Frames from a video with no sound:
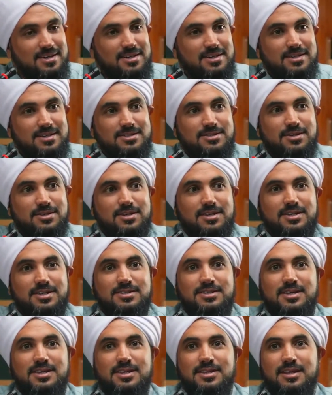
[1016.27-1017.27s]
So he
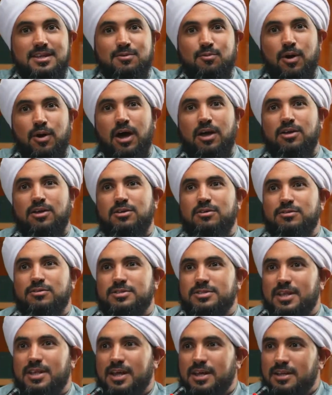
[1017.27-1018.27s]
said that, why are you
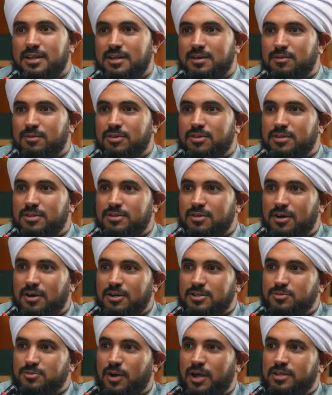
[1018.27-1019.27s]
struggling with the
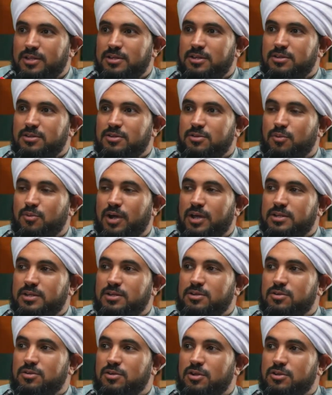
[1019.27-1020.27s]
dogs? Why did
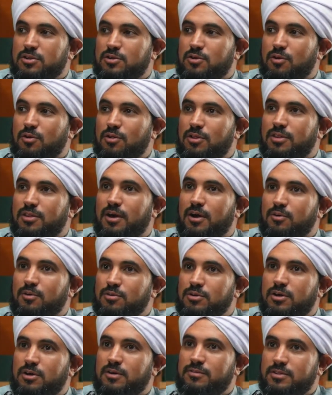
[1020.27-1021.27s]
you not call the
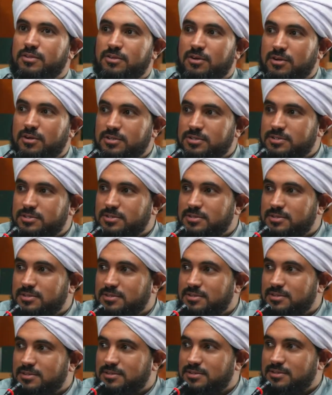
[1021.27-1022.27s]
owner of the dogs?
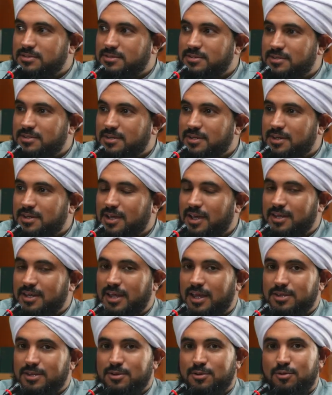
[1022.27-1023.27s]
And had you